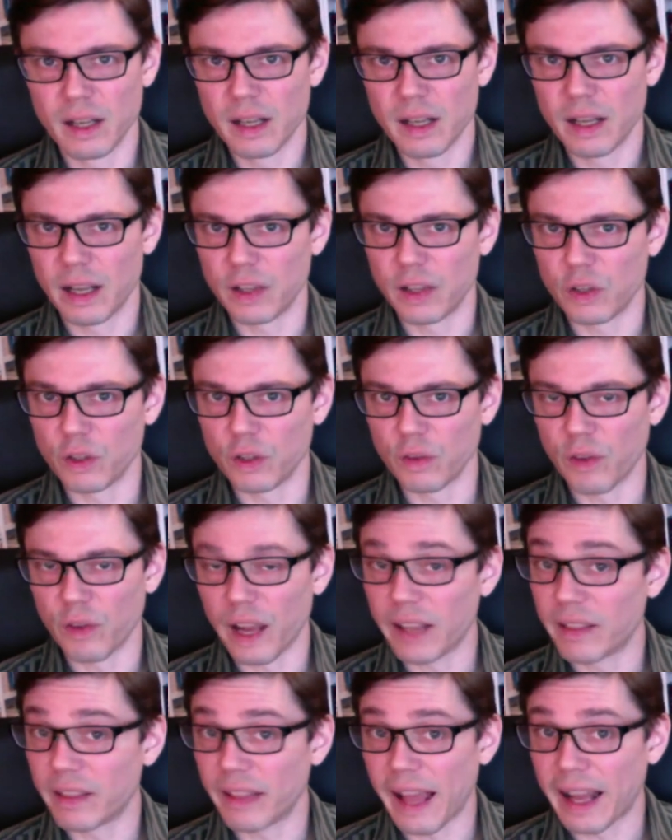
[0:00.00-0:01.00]
And you
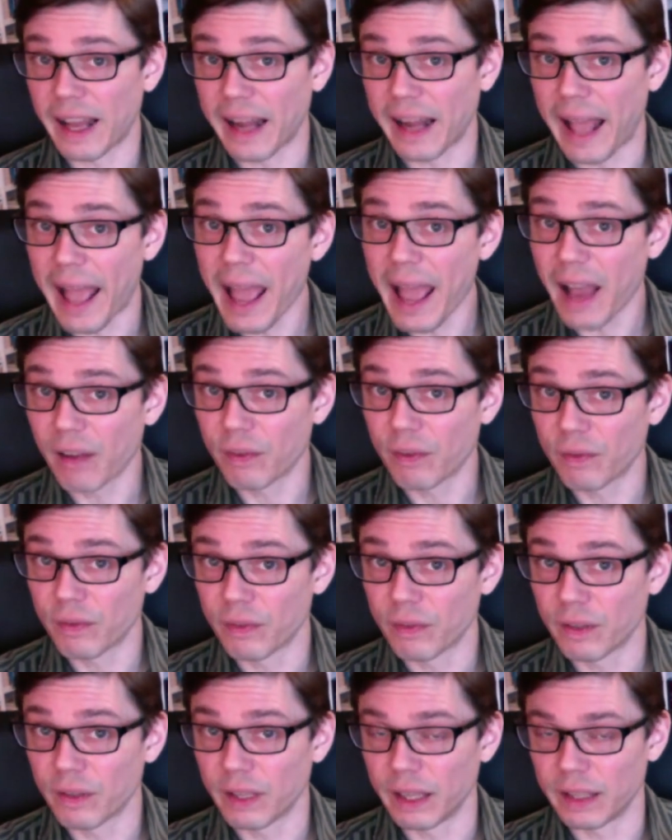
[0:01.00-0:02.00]
divide that half
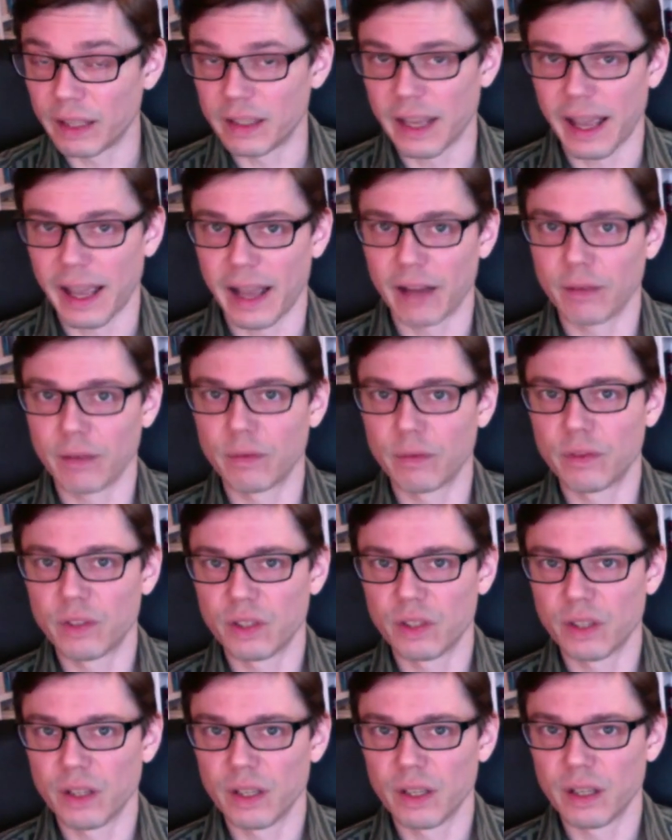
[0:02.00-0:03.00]
into halves.
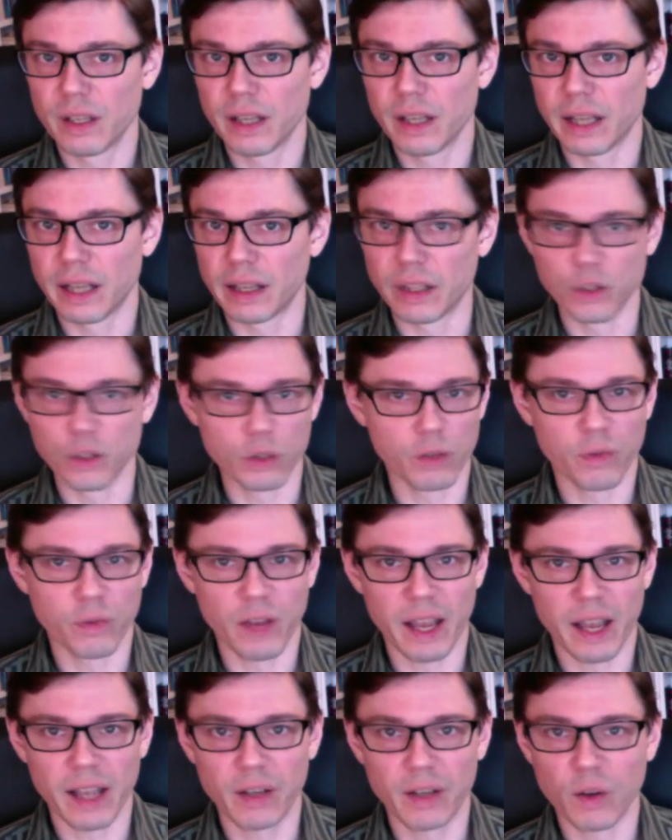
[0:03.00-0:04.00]
And then you
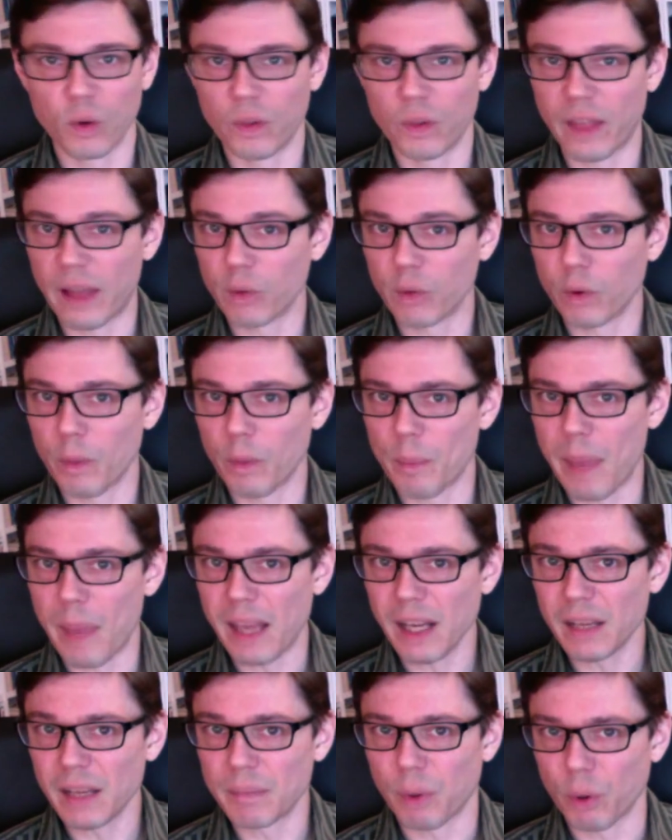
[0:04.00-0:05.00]
divide that
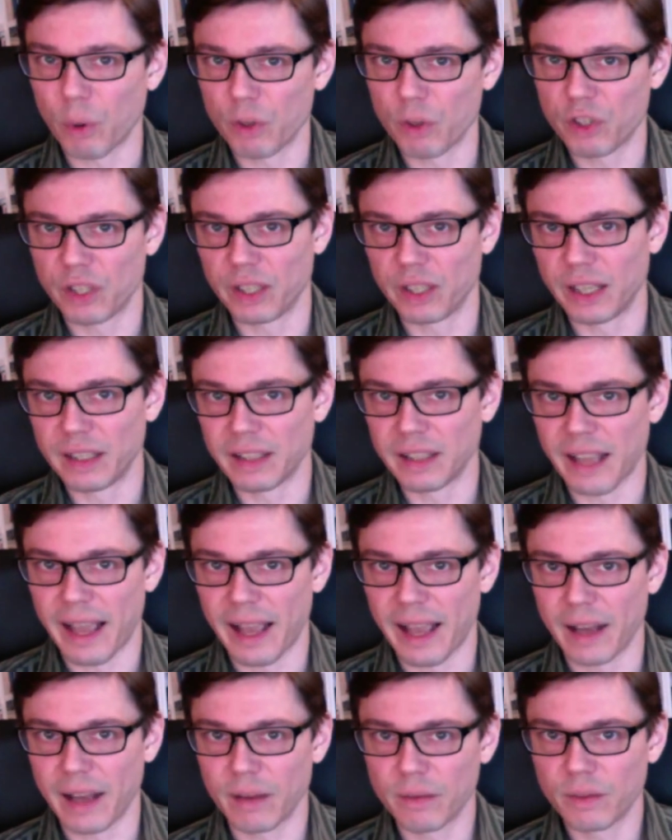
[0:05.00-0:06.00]
remaining portion into
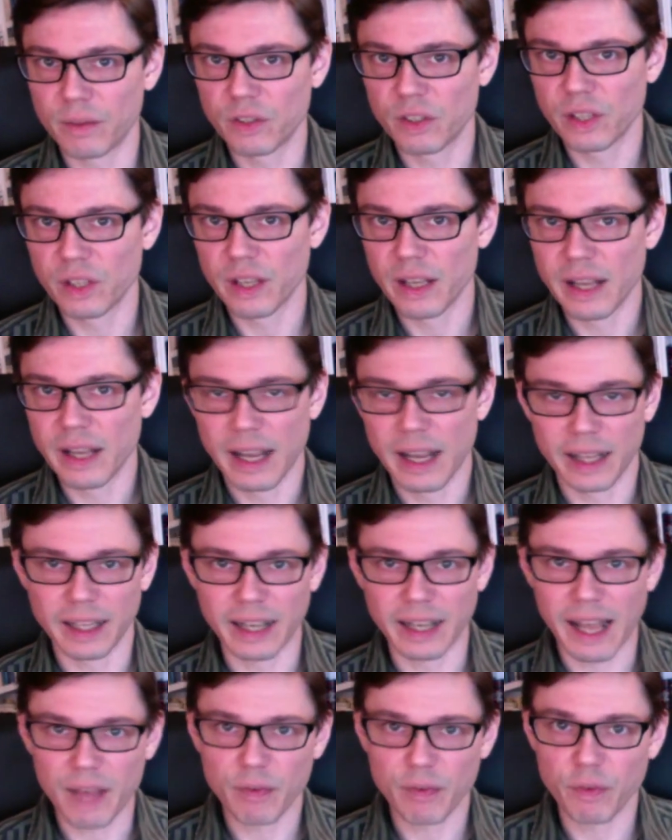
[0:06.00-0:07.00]
halves. And
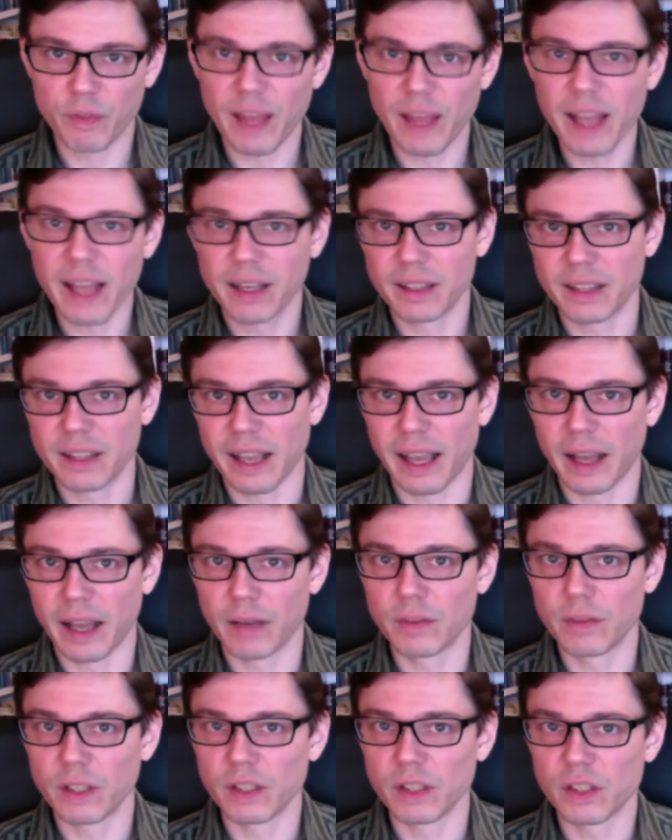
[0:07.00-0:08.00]
then half of that into
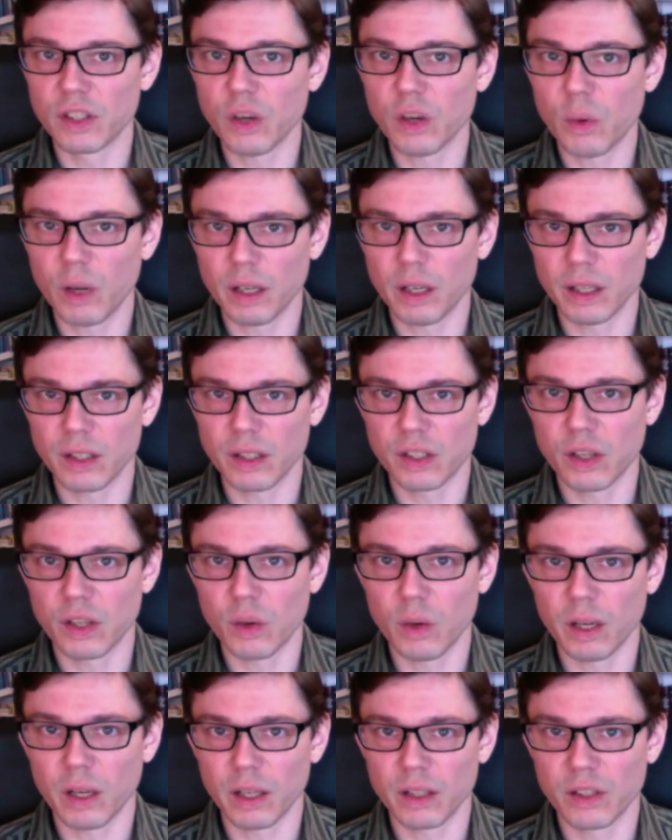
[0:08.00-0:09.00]
halves, and so on and
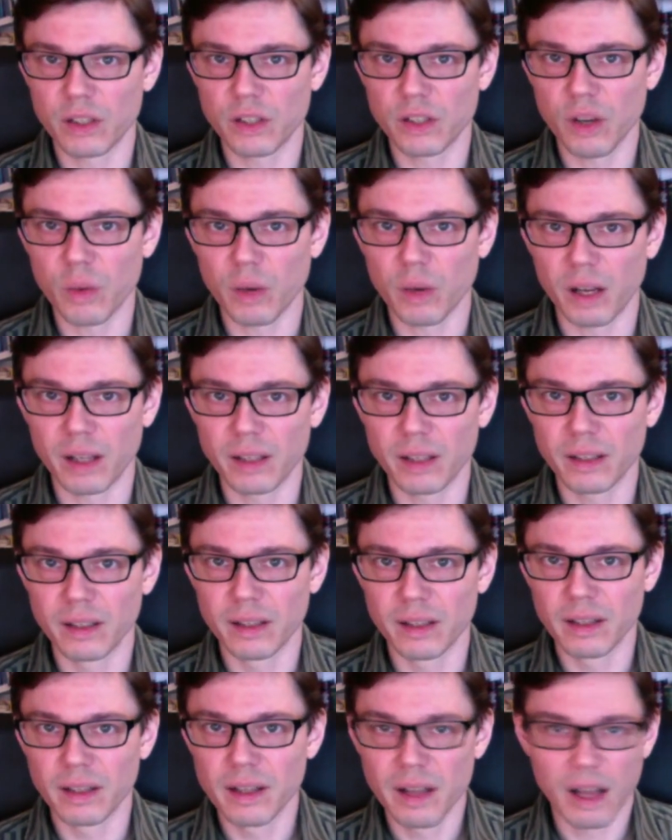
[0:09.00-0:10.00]
so on and so on.
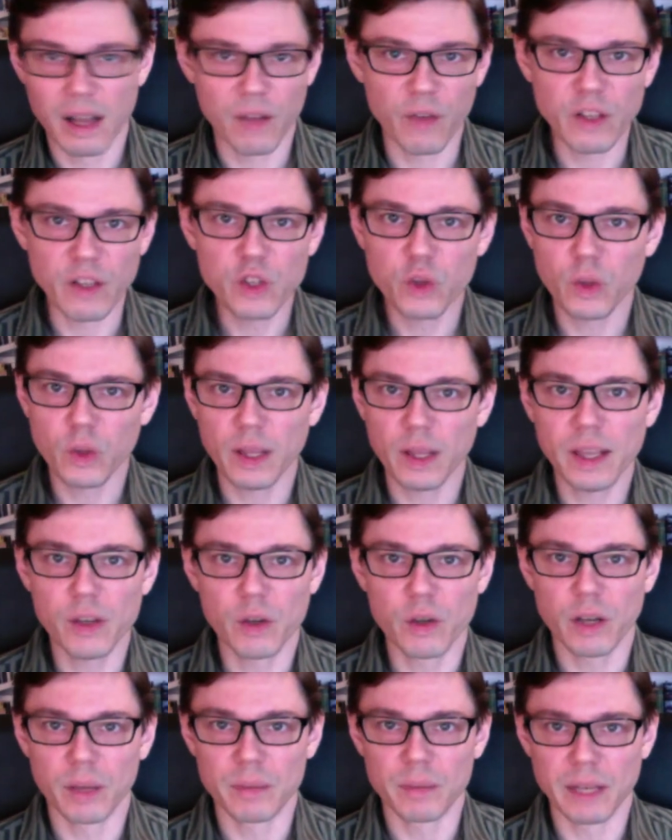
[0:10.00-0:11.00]
Eventually you
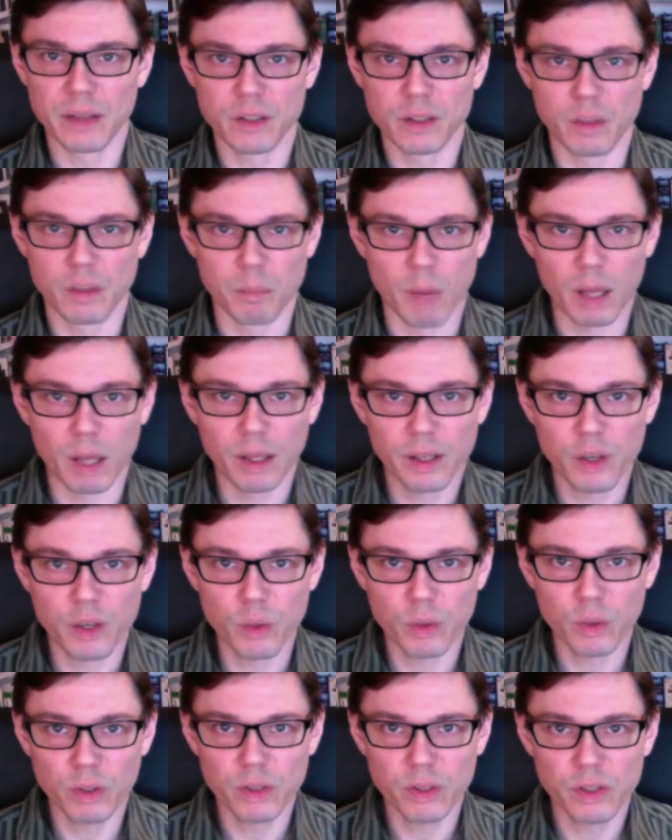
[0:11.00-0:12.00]
come down to
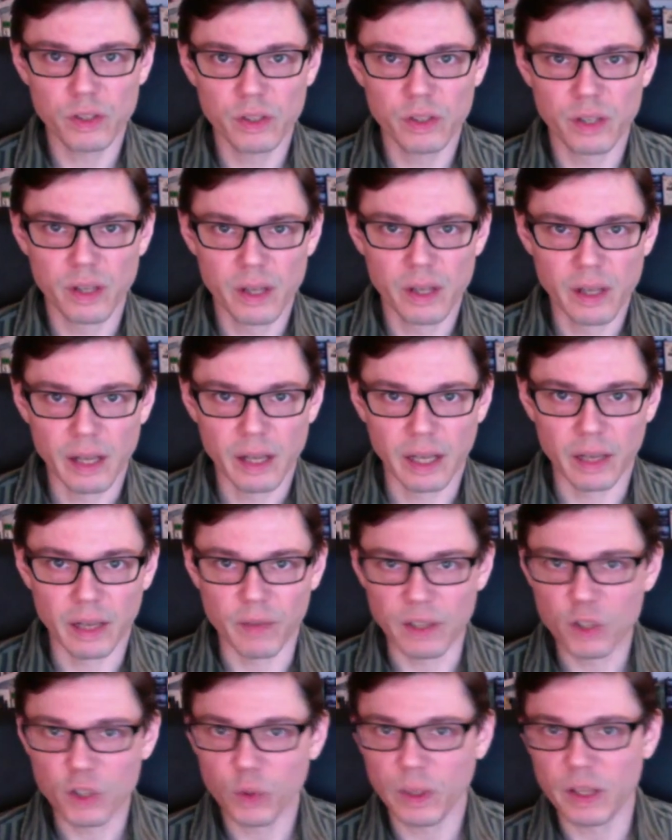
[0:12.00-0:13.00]
molecules, and
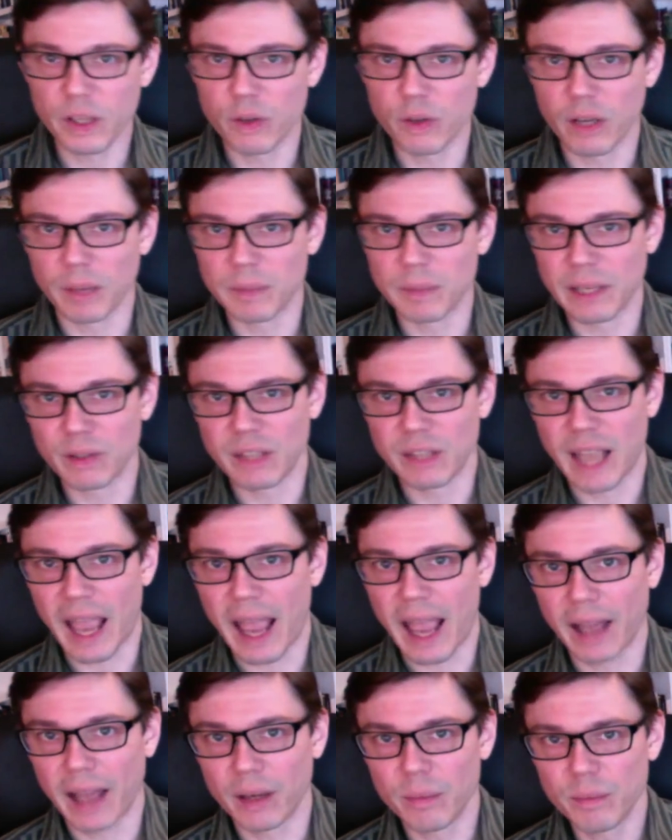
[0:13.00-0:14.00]
eventually you come down to
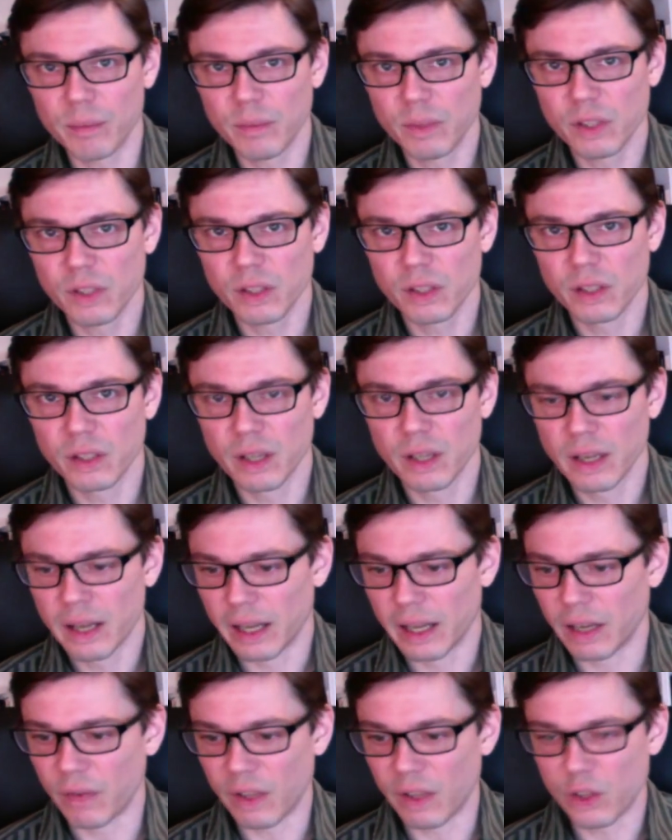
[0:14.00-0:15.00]
atoms,
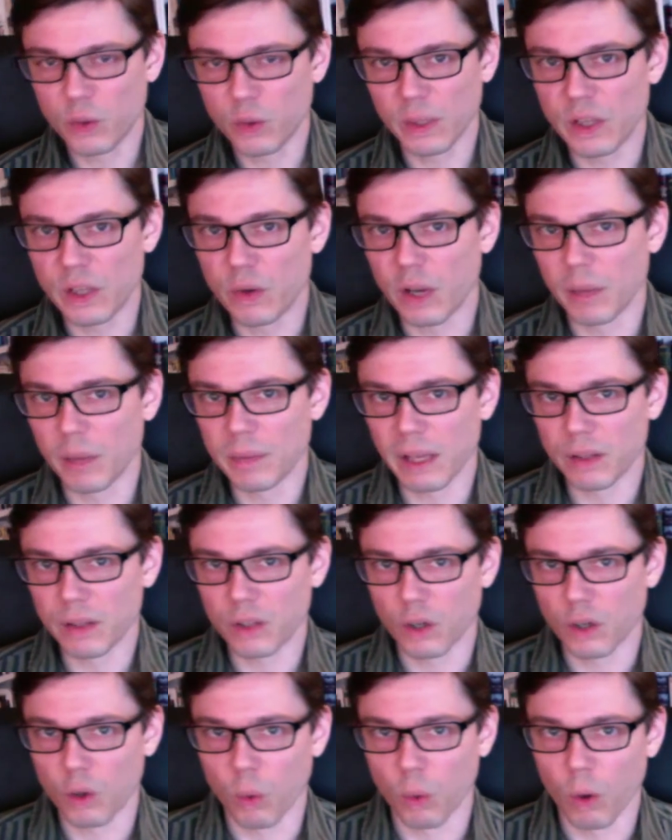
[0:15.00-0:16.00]
and eventually you come down
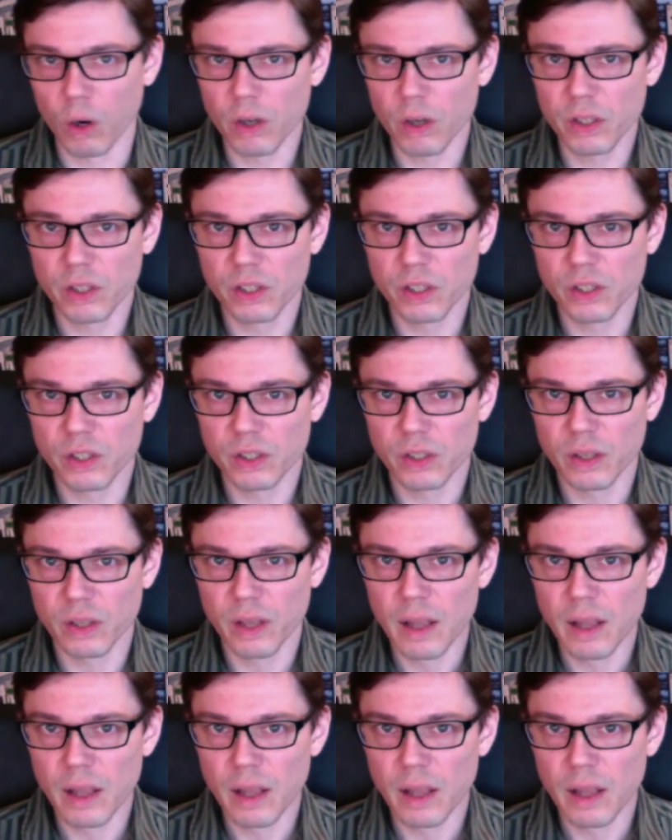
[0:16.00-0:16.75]
to quarks.